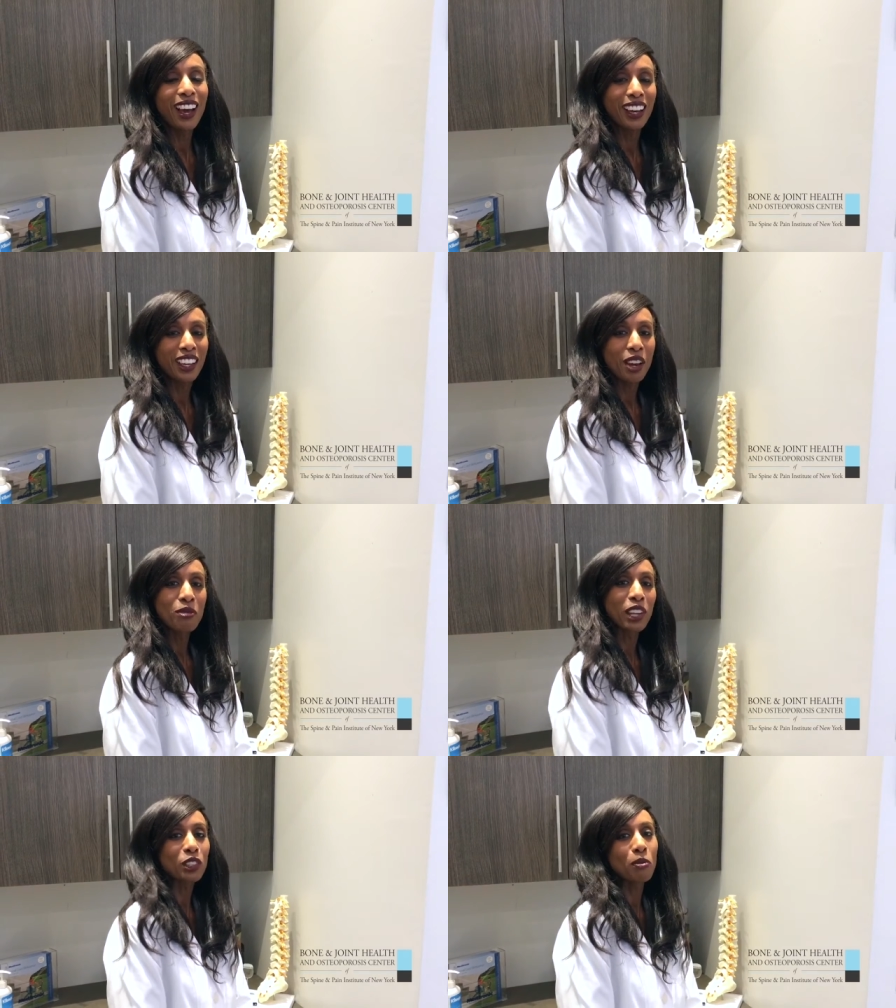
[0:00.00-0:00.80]
Hi, I'm
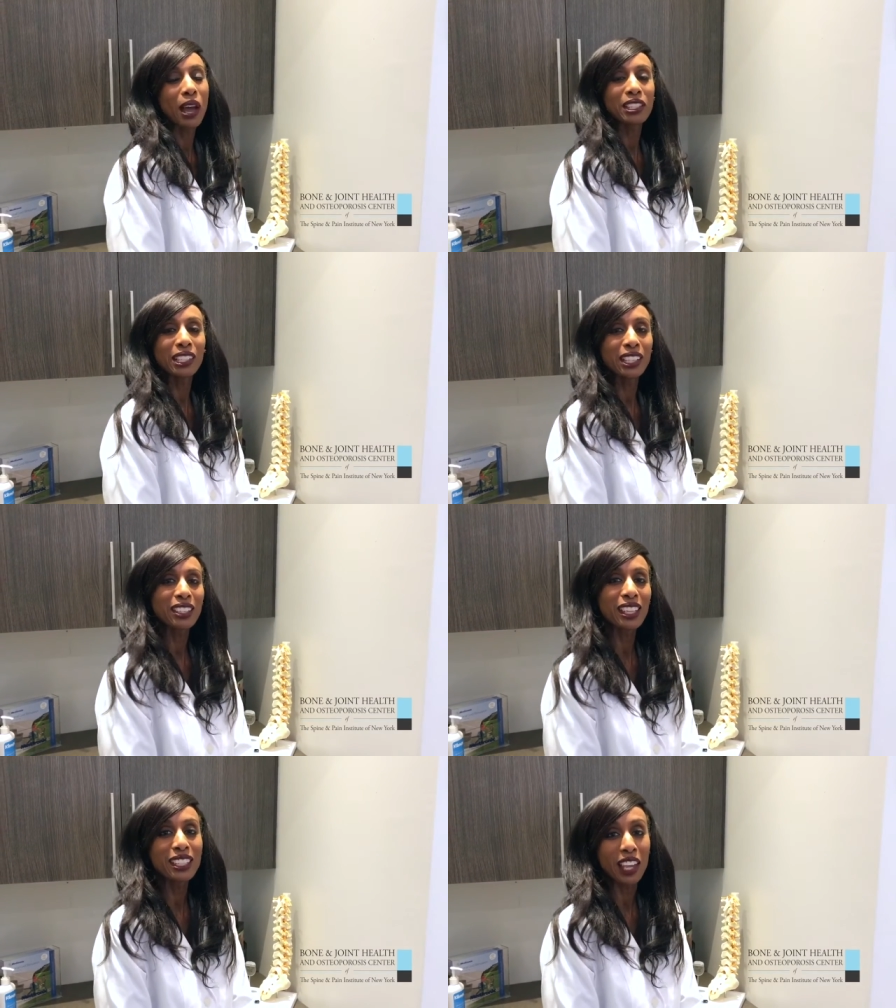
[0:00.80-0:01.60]
Dr.
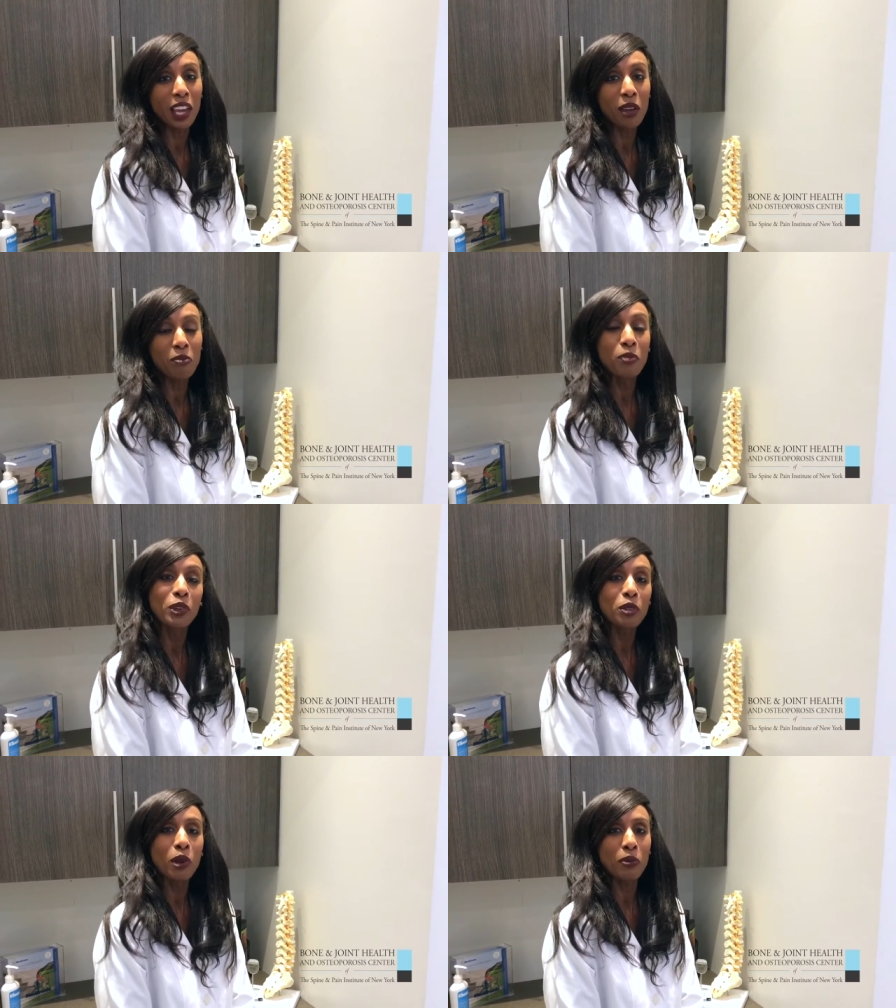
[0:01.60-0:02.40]
Magdalena Cadet, but
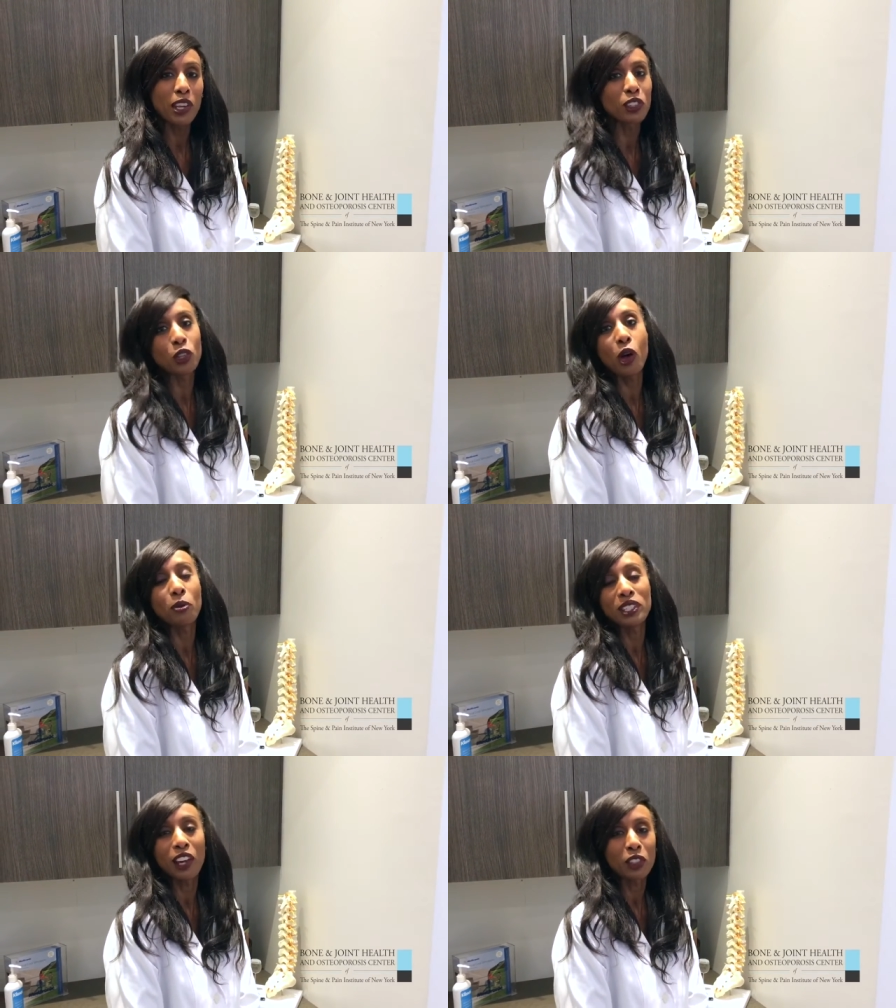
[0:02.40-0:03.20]
most of my patients call
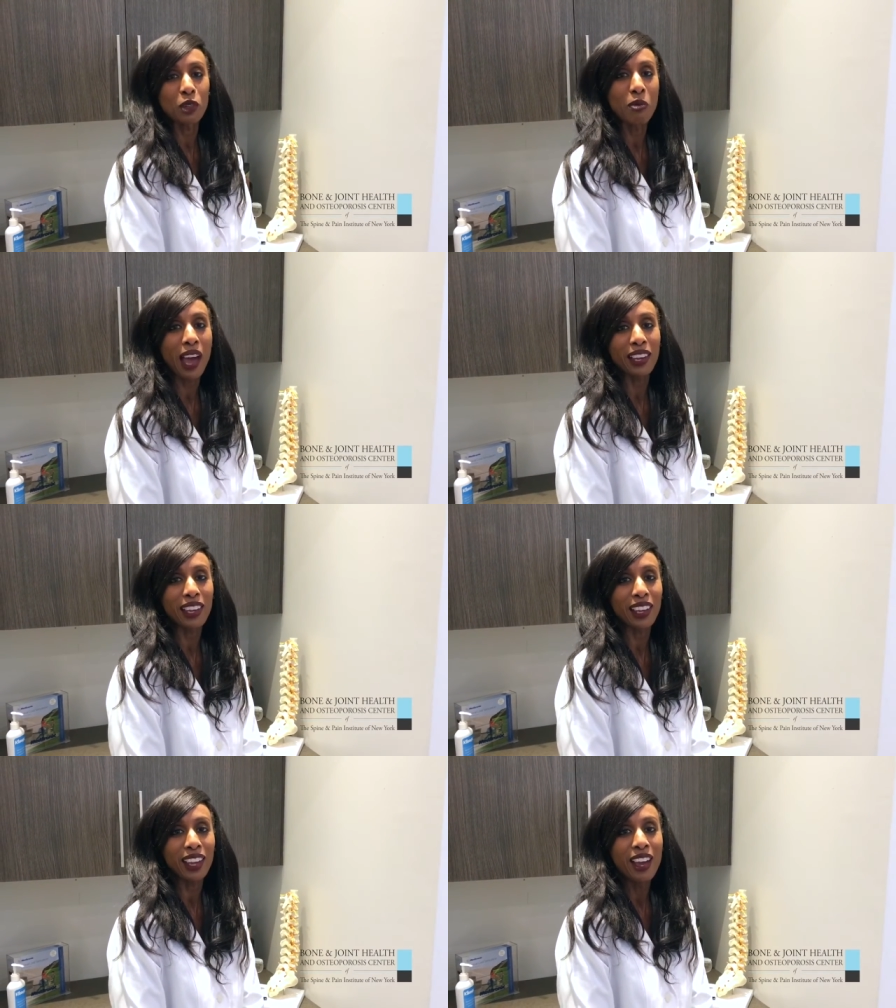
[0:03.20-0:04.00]
me Dr.
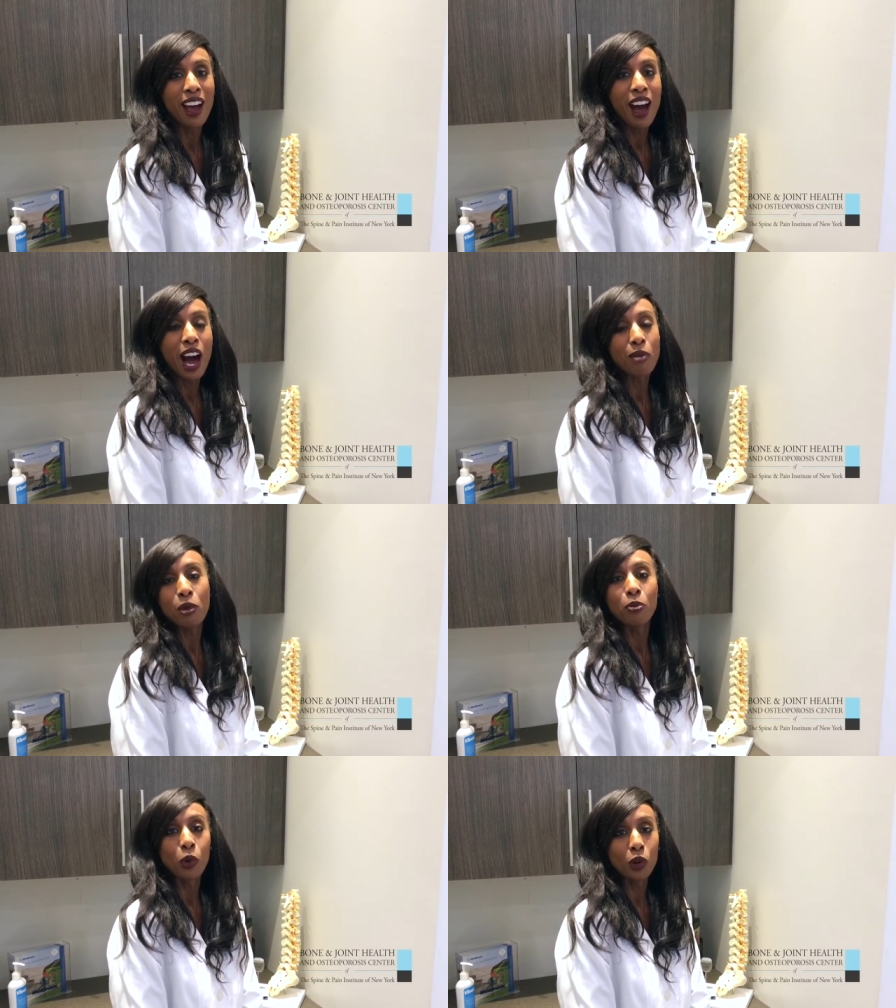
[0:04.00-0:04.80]
Maggie. I'm
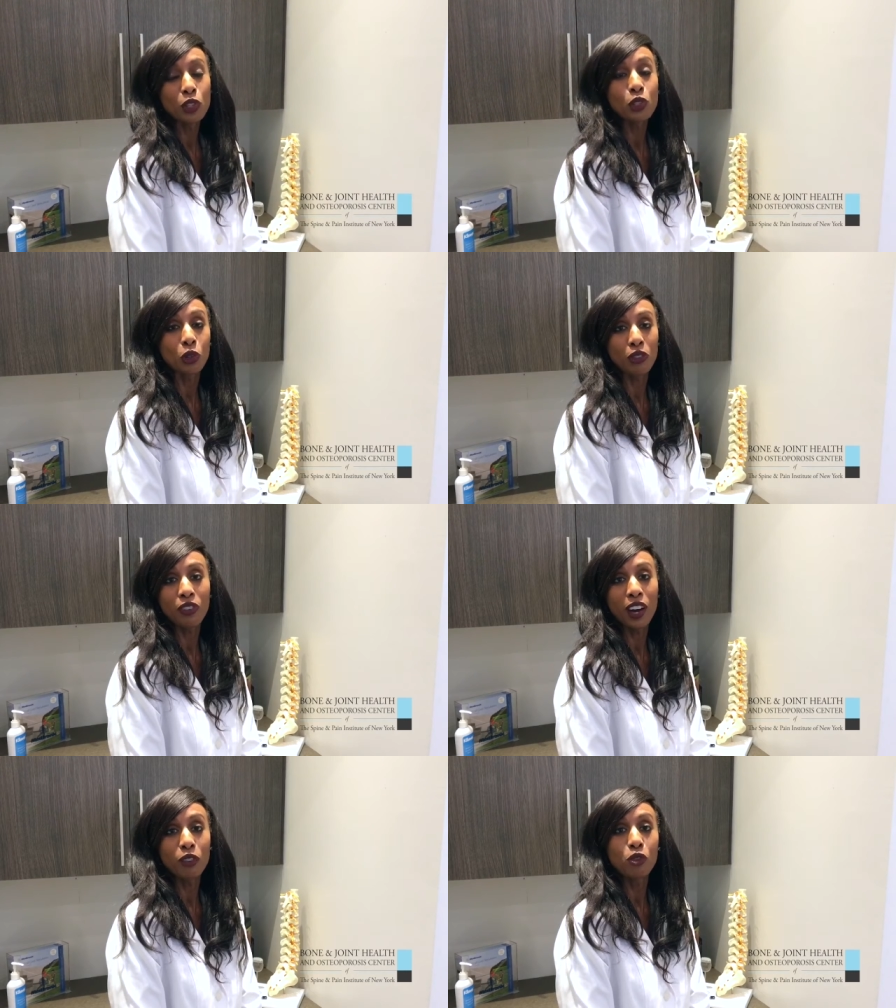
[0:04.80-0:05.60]
a board
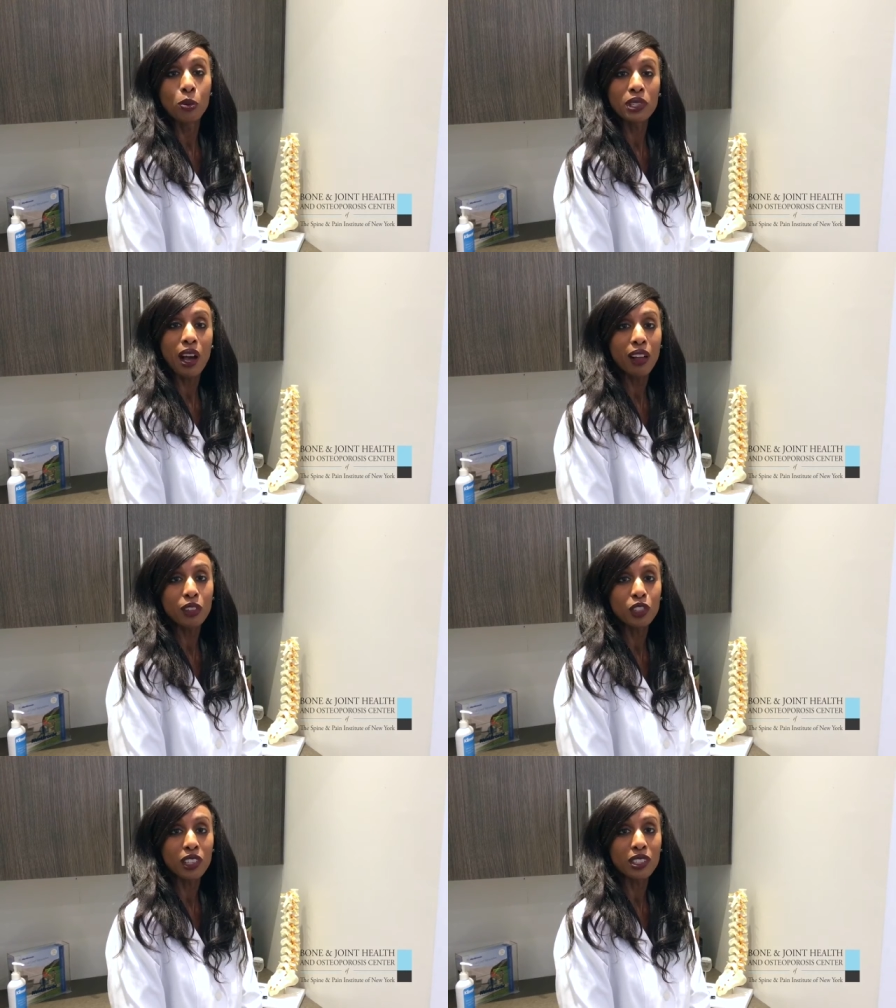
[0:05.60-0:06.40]
certified
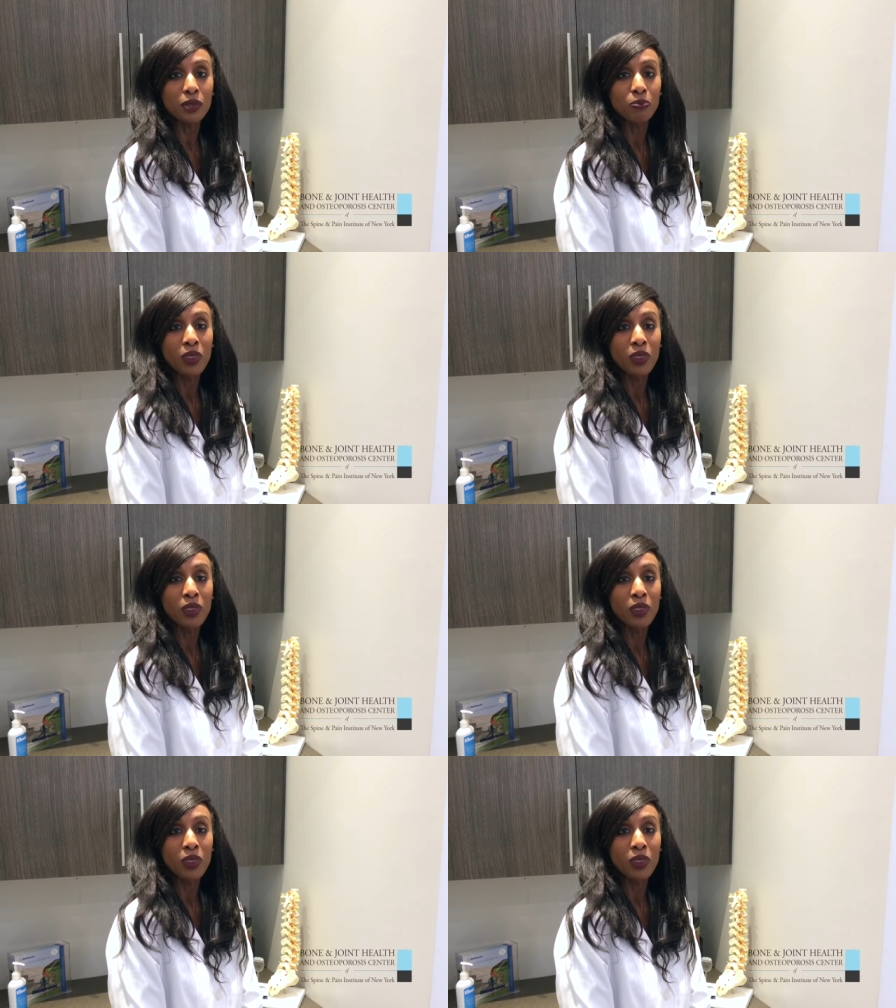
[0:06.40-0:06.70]
rheumatologist.